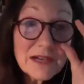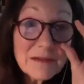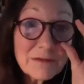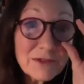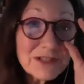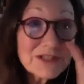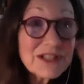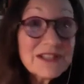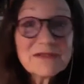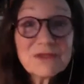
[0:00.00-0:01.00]

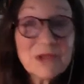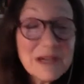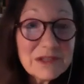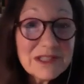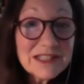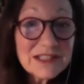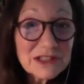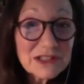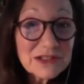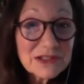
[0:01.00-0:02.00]
version of rubber and
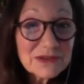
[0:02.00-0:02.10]
glue.